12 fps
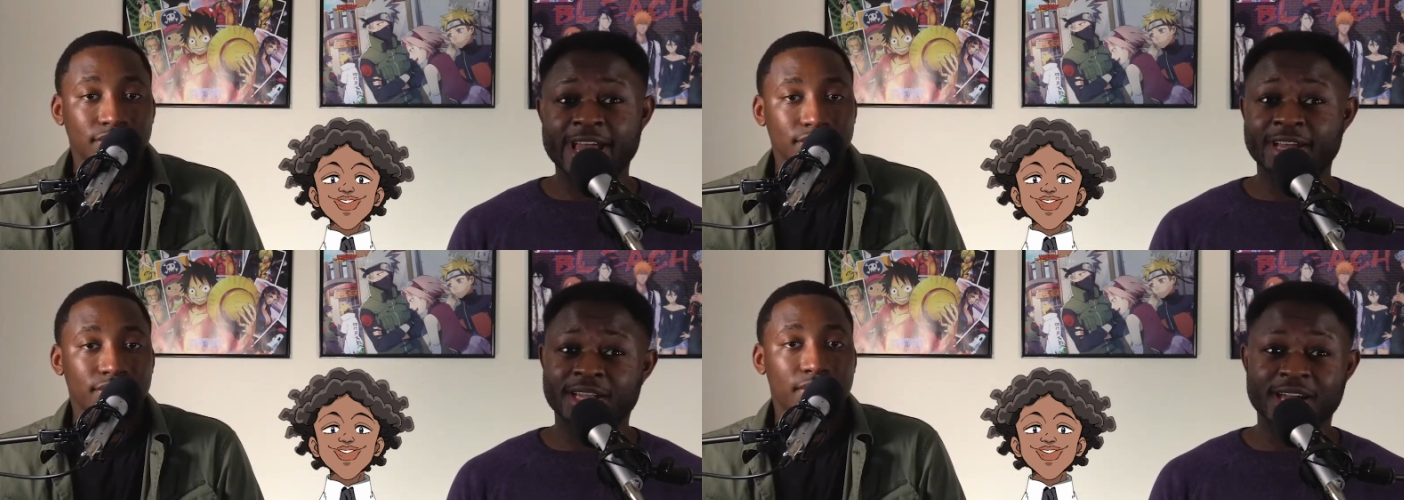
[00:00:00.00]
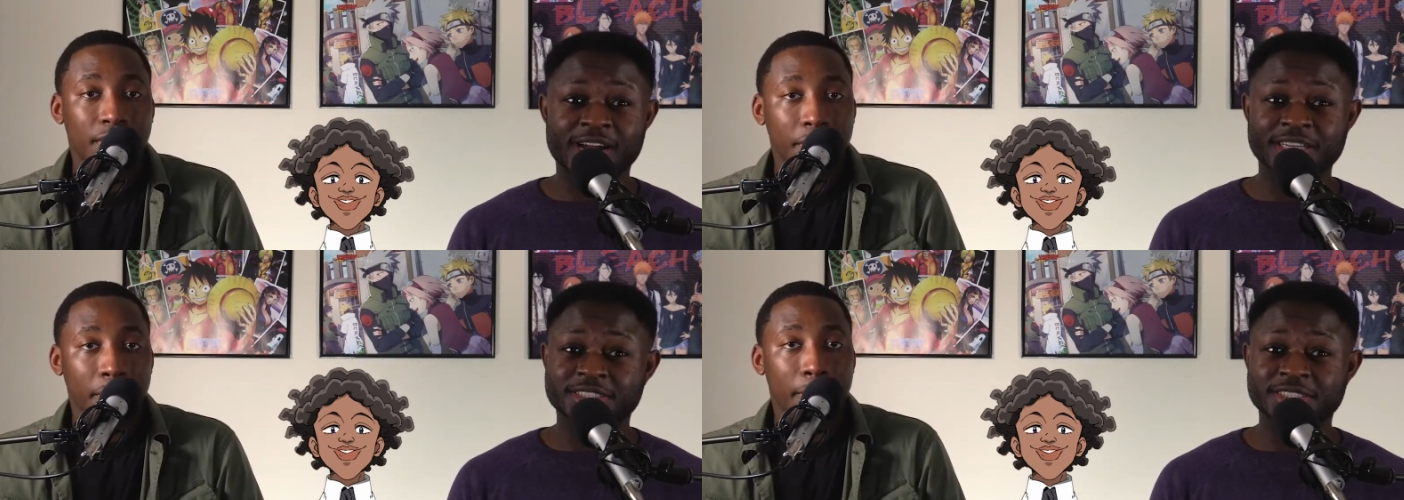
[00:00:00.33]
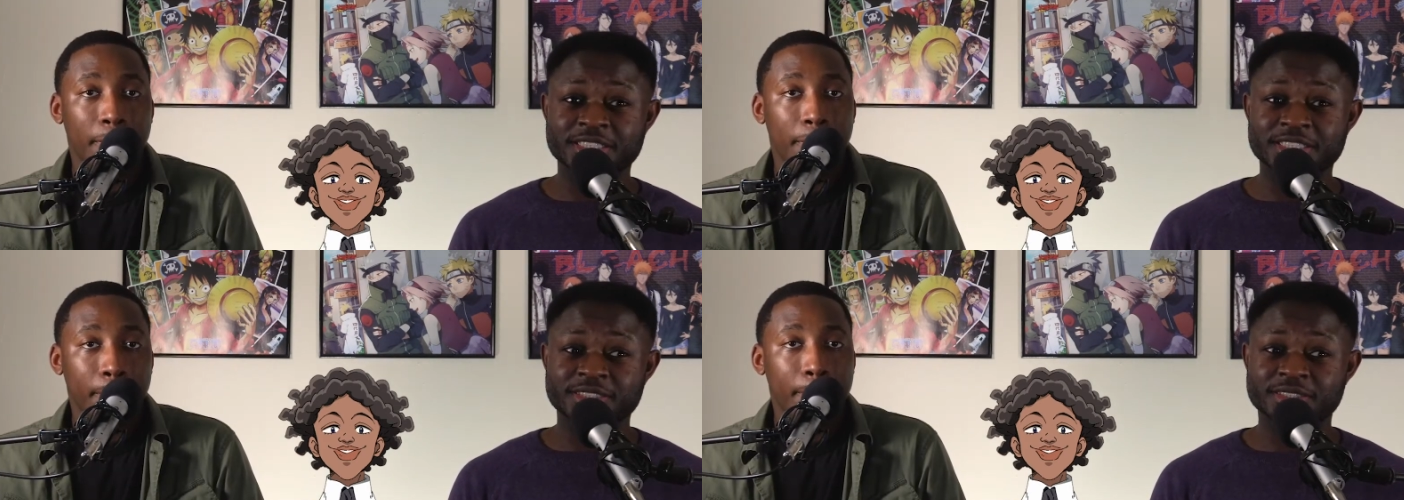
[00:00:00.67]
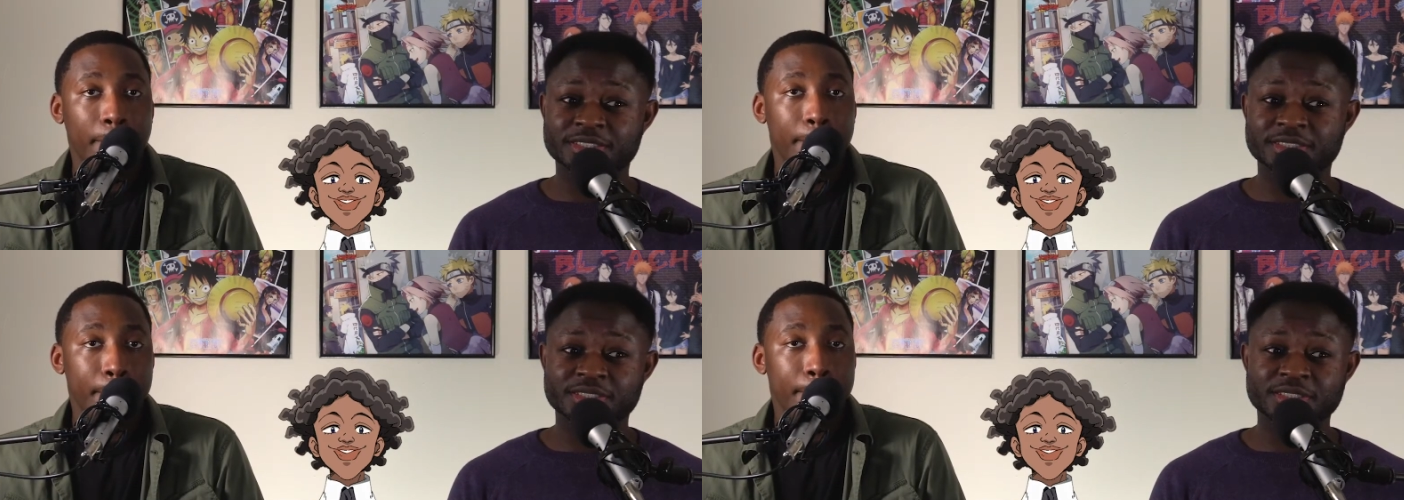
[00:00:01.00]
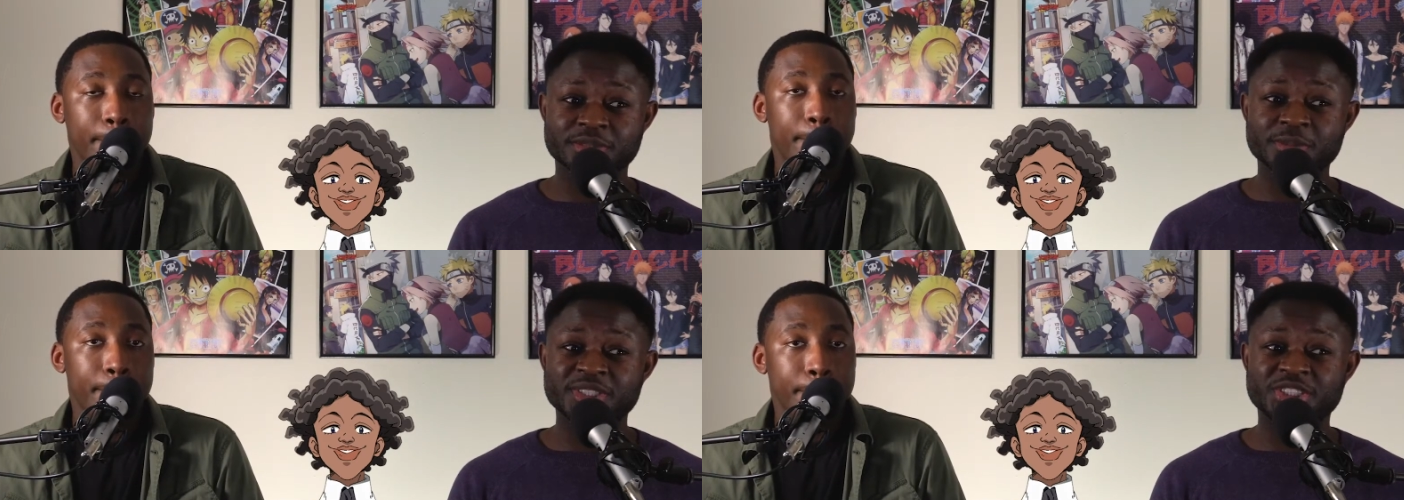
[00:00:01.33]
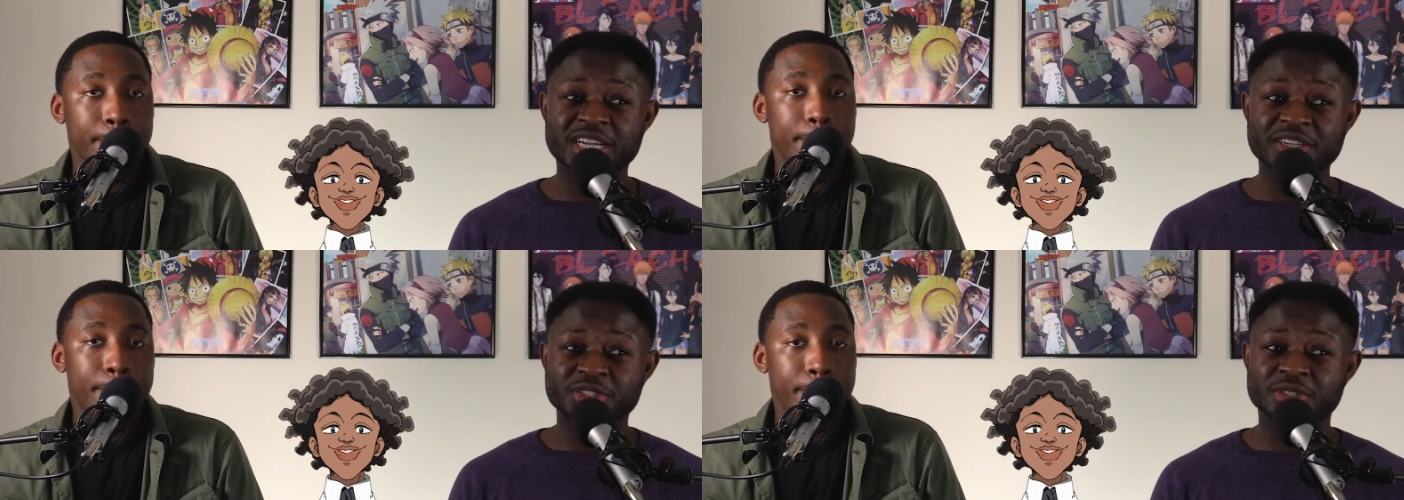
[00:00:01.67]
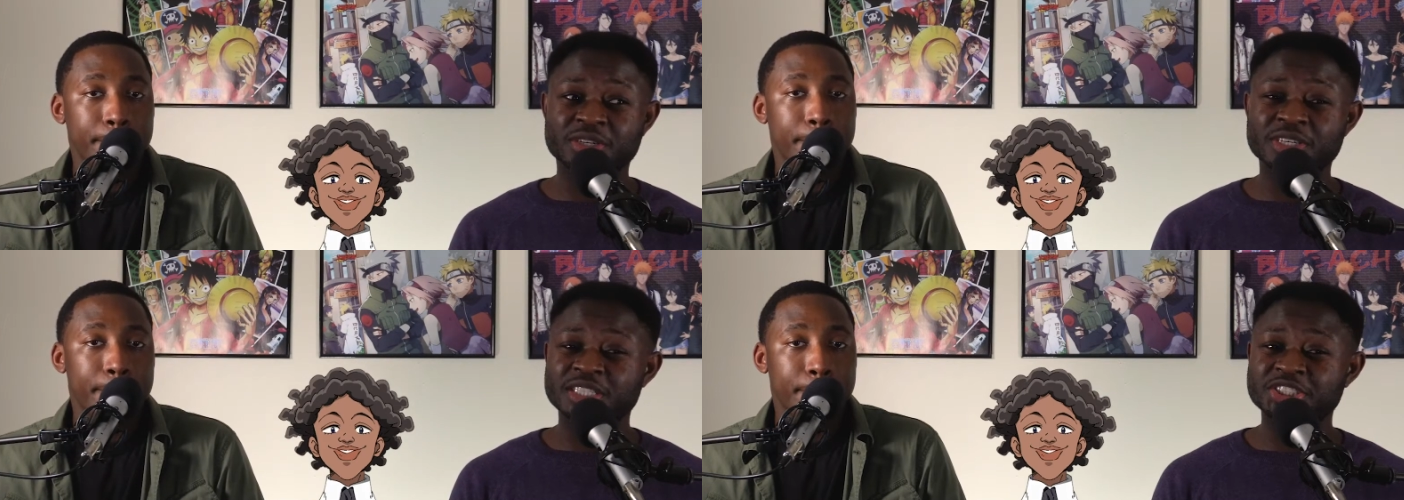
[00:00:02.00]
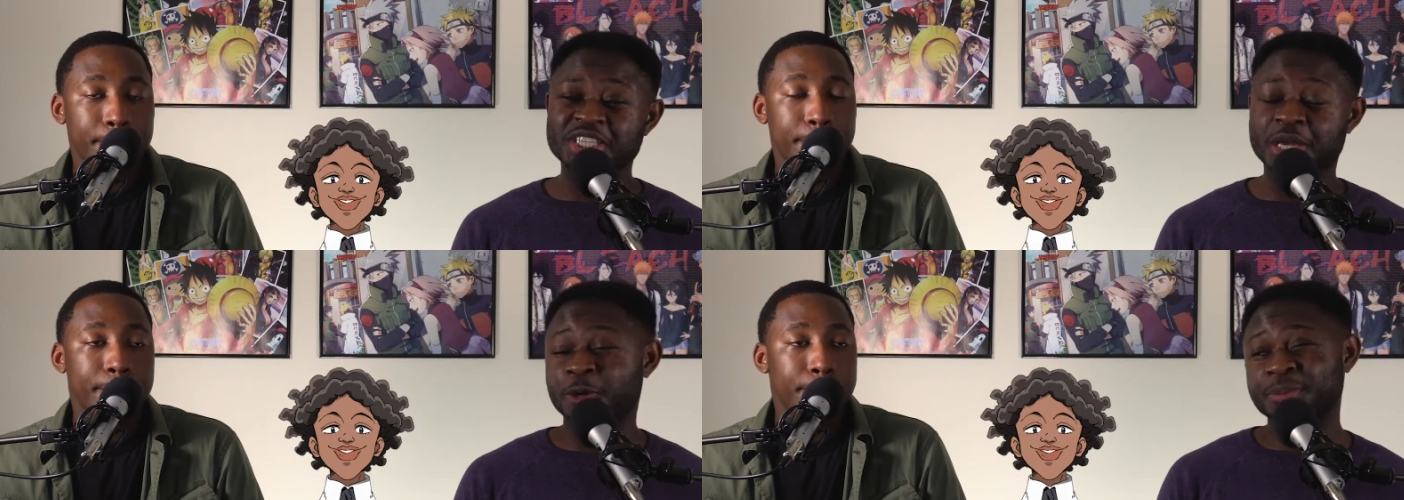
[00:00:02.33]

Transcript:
Speaker 1: yeah, honestly, I mean, shout out to her. At least she